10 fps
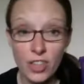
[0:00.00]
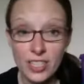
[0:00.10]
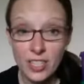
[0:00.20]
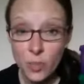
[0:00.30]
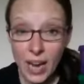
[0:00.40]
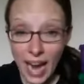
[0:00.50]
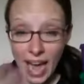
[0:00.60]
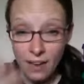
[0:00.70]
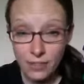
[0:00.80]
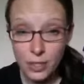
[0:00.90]
This is what I
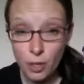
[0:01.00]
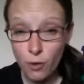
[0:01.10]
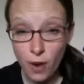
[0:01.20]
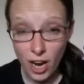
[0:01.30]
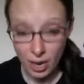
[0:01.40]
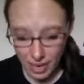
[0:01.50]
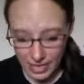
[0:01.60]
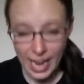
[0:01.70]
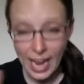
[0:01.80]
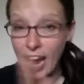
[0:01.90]
have so far in my
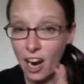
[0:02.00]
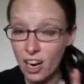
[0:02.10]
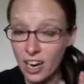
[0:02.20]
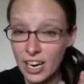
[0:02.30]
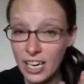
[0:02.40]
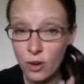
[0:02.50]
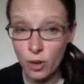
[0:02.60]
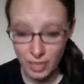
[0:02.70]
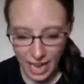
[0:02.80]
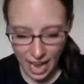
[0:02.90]
day. I already know
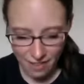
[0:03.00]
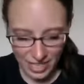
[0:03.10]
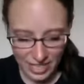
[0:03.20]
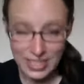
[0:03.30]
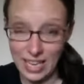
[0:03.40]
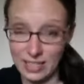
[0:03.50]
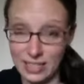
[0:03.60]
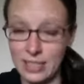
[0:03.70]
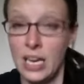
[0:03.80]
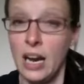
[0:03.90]
I'm going to have these things.
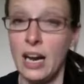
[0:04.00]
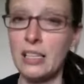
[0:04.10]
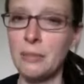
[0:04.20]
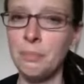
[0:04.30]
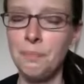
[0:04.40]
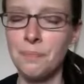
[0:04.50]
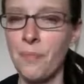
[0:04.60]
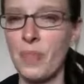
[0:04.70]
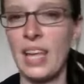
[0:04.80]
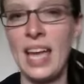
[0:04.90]

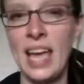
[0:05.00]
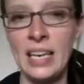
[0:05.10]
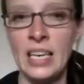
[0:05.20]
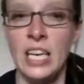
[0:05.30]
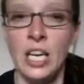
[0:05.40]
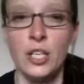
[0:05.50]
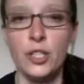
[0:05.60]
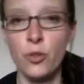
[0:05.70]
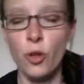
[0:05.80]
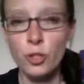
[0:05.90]
And
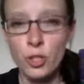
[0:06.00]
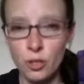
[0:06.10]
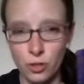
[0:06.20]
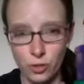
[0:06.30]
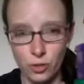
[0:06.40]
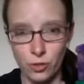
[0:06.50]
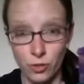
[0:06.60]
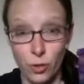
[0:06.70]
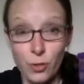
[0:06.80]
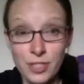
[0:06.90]
so
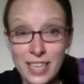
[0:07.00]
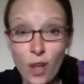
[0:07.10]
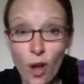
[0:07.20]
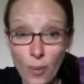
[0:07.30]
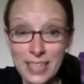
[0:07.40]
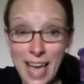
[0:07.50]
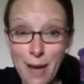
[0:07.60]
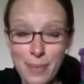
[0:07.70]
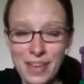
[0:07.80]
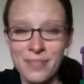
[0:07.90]
those things always
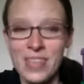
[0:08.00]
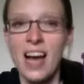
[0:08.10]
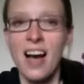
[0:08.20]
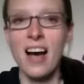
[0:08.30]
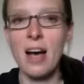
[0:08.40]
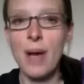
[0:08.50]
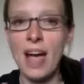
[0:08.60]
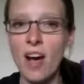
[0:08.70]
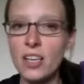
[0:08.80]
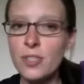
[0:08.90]
happen.
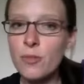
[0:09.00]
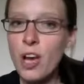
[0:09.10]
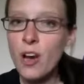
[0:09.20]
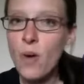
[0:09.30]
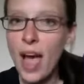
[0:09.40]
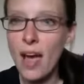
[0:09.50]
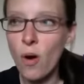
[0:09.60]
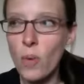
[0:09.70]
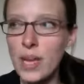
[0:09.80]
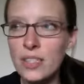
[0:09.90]
I also know I
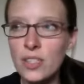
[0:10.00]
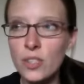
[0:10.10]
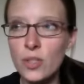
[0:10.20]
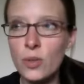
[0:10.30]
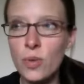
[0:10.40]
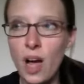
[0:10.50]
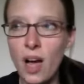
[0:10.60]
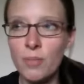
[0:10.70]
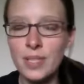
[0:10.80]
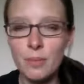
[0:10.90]
always do
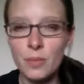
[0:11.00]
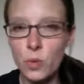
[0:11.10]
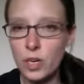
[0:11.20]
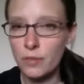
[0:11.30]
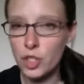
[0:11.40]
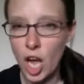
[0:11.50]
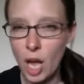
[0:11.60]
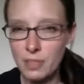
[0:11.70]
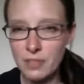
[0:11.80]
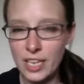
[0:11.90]
some sort of
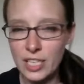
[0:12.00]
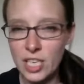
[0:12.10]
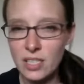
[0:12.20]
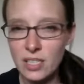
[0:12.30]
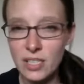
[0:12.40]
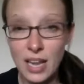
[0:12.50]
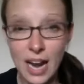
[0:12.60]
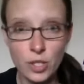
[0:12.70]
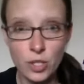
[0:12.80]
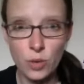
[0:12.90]
chopped veggies that
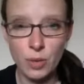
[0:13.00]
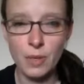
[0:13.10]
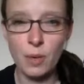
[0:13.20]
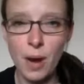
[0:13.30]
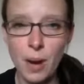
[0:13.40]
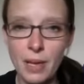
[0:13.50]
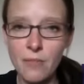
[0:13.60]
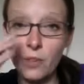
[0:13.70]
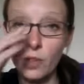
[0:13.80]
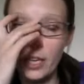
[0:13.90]
I do in meal
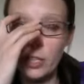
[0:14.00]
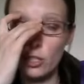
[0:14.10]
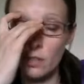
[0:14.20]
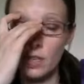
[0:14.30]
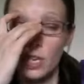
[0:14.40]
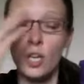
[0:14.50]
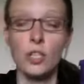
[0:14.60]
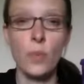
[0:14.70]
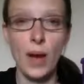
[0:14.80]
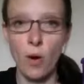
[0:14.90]
prepping for lunch.
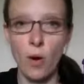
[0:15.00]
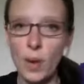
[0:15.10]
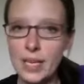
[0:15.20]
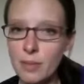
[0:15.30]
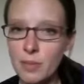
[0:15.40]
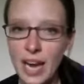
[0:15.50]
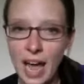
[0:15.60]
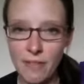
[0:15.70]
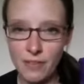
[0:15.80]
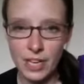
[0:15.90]
So I always am going to
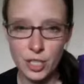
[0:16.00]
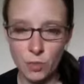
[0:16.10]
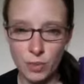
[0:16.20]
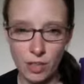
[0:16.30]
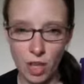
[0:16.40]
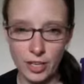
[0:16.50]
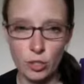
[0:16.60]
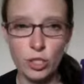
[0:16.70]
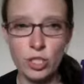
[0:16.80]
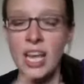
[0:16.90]
have a veggie with
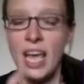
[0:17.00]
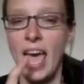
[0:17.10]
lunch.